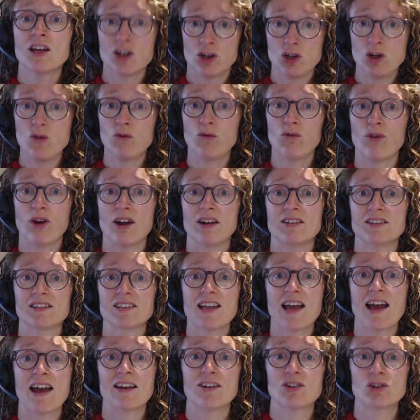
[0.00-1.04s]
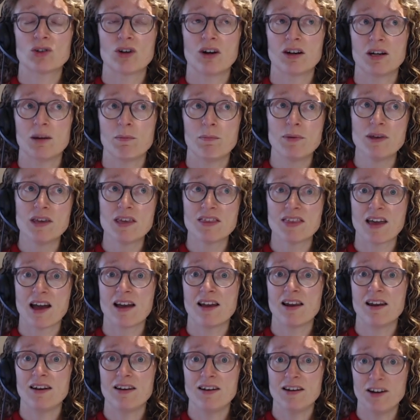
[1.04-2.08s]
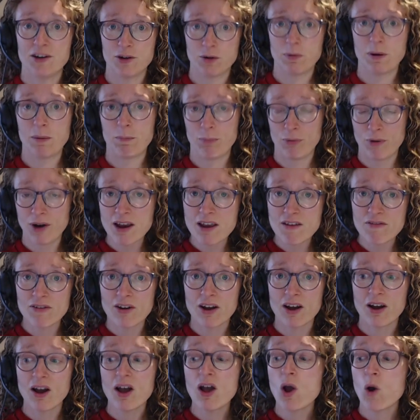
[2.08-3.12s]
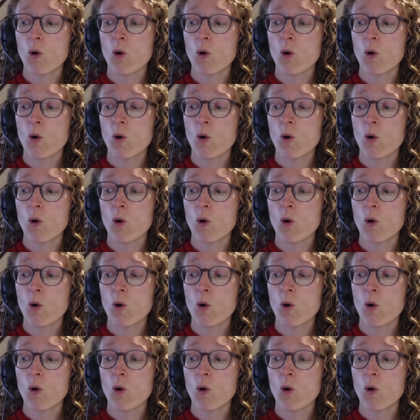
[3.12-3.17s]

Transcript: new friends and trying to be that little bit braver